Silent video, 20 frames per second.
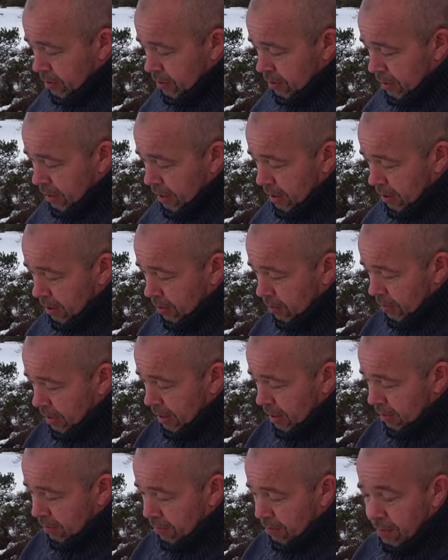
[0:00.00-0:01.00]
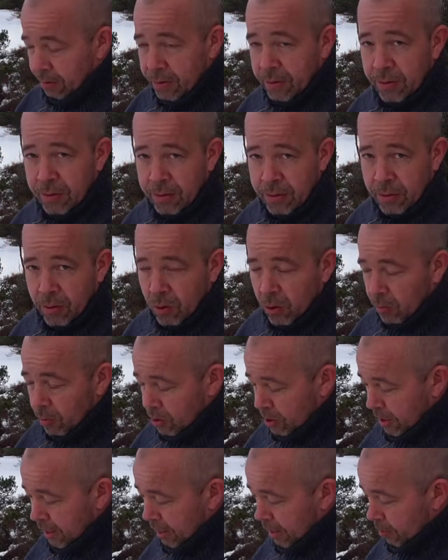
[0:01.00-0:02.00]
Okay, we have
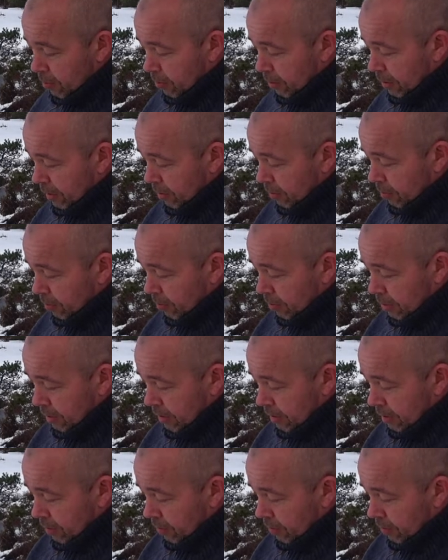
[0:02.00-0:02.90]
almost 80%